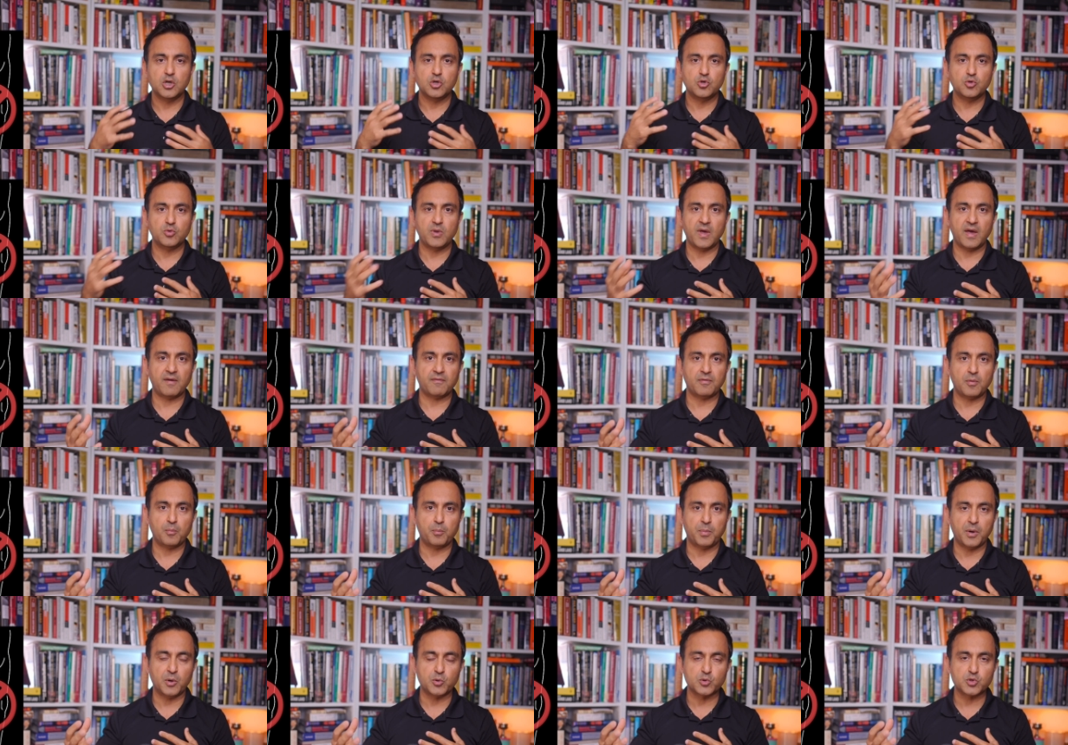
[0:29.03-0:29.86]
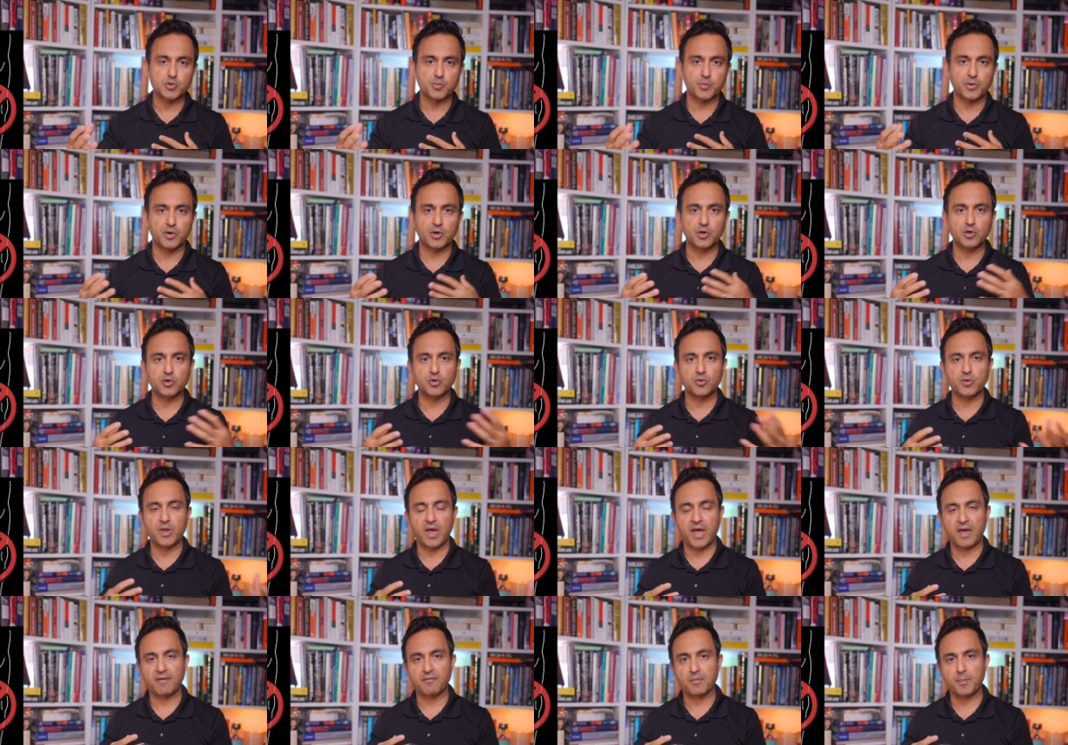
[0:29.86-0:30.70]
Do they have a bone spur? Do
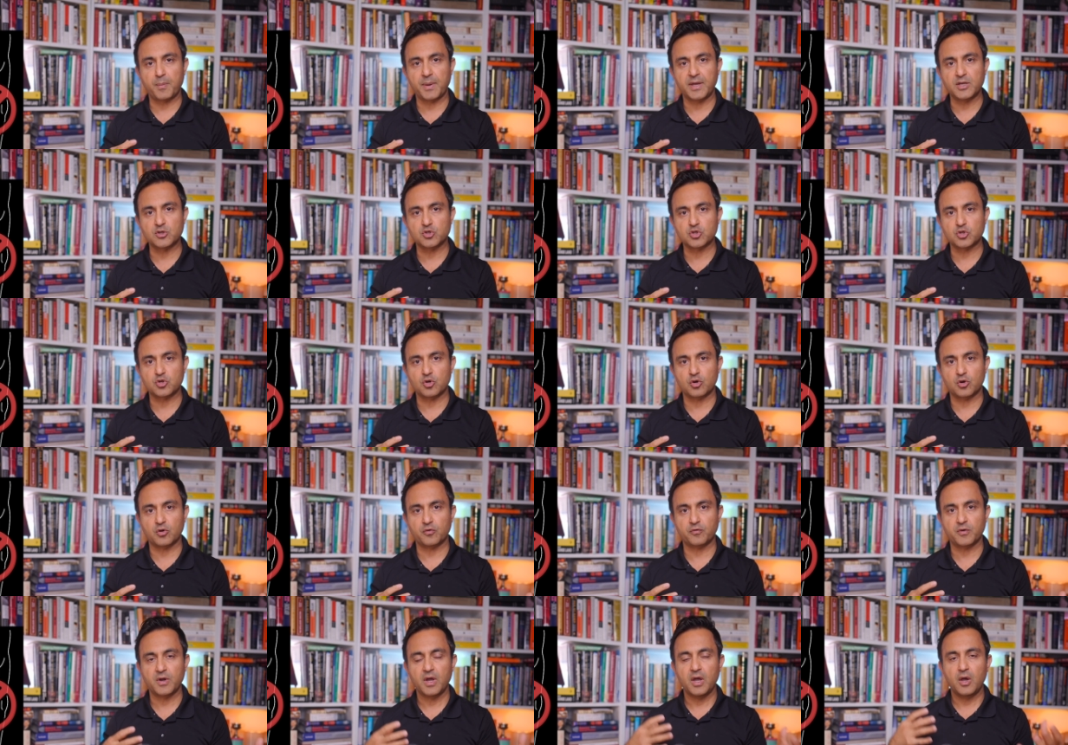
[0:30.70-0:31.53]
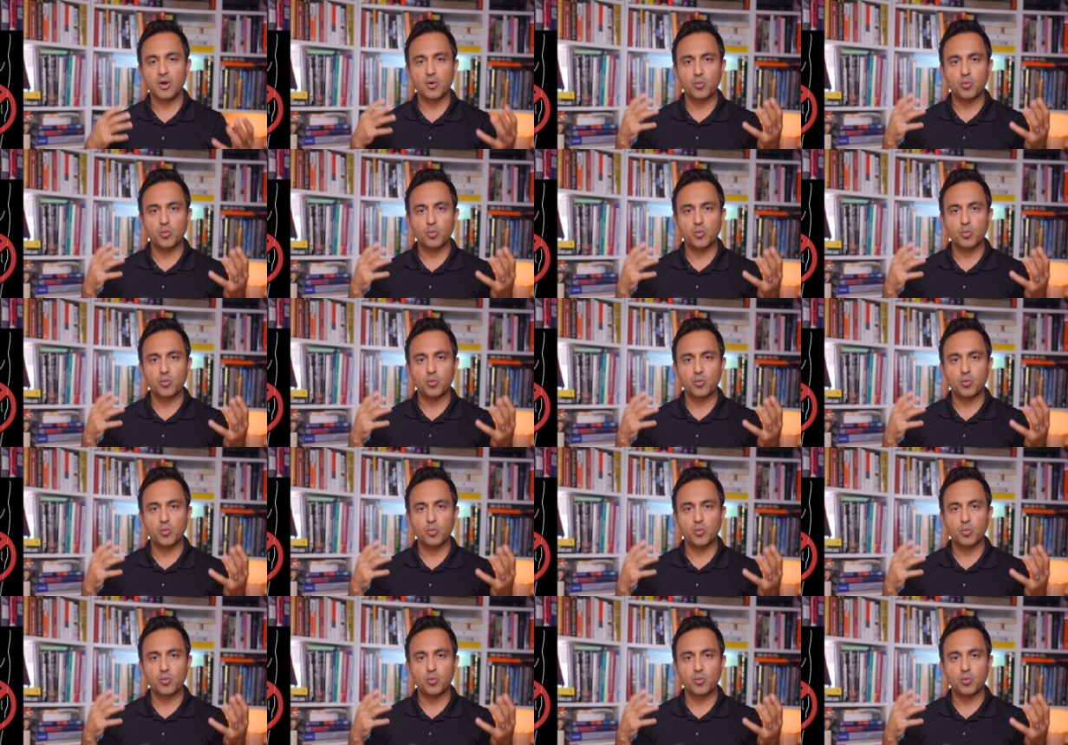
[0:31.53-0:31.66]
they have a pinched nerve?